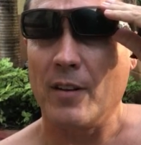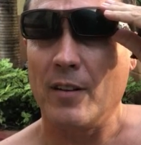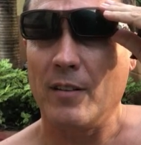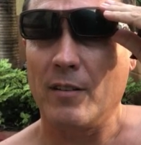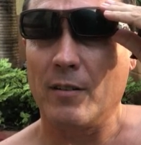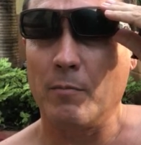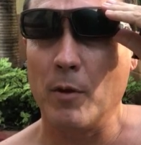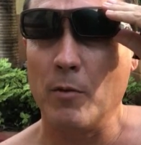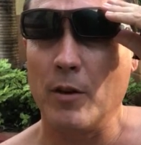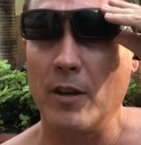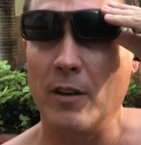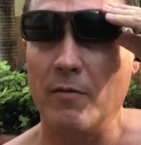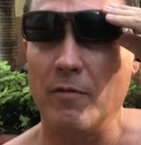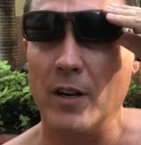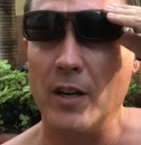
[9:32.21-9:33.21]
Smoke
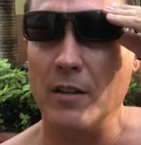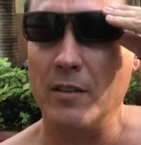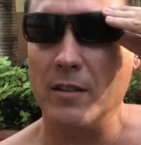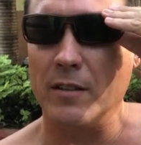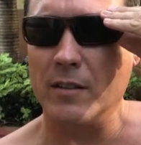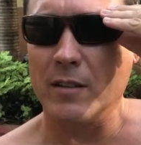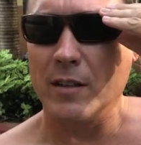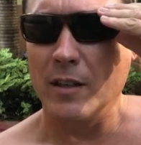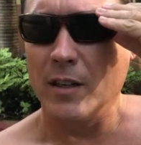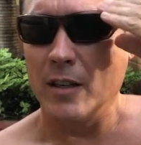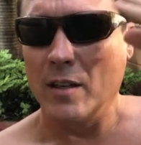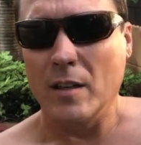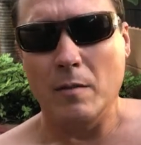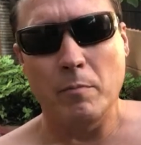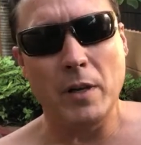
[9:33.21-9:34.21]
Innovations.
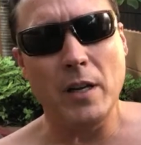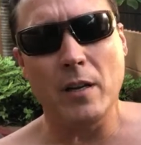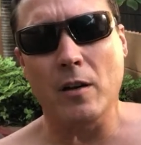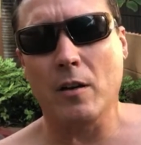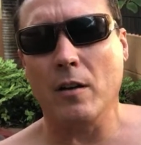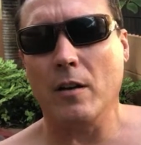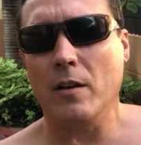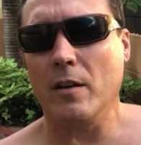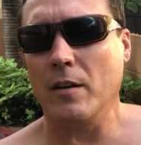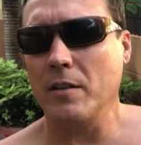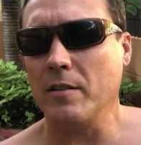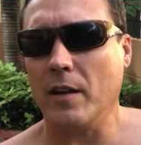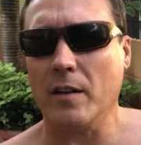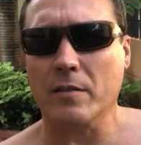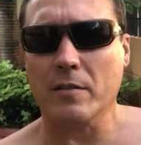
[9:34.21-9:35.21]
Man,
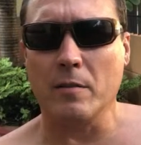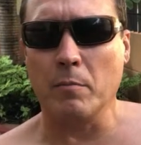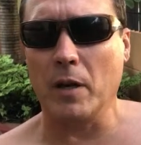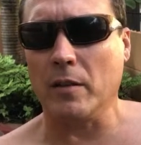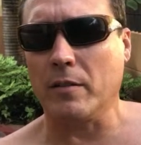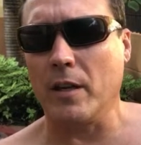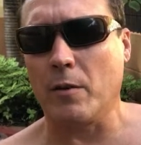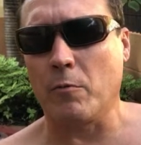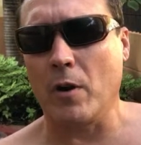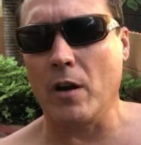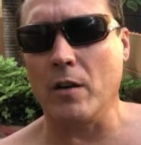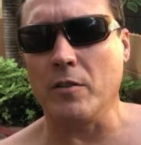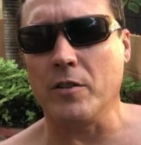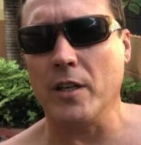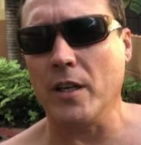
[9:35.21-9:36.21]
he's asking about that
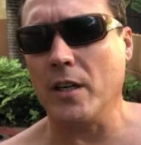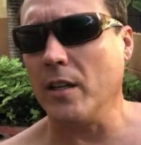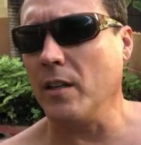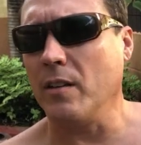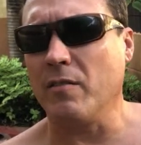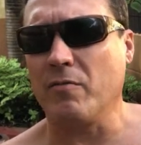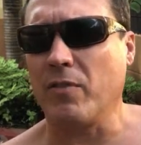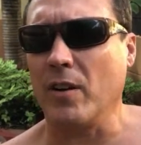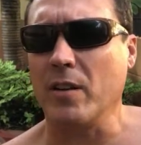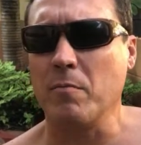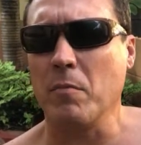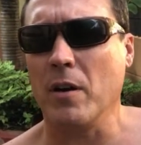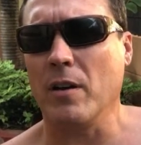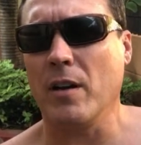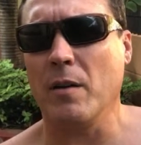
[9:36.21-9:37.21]
rotten chicken that
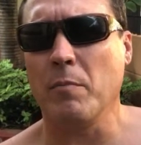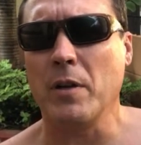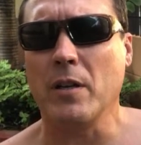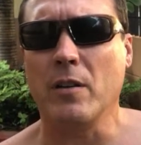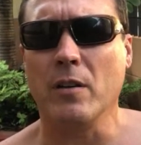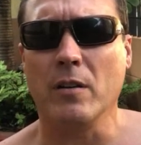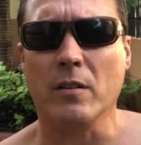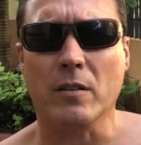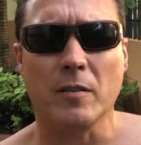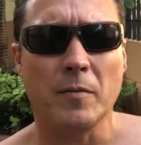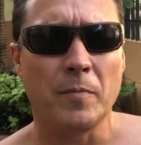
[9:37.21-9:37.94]
Fatima had me cook.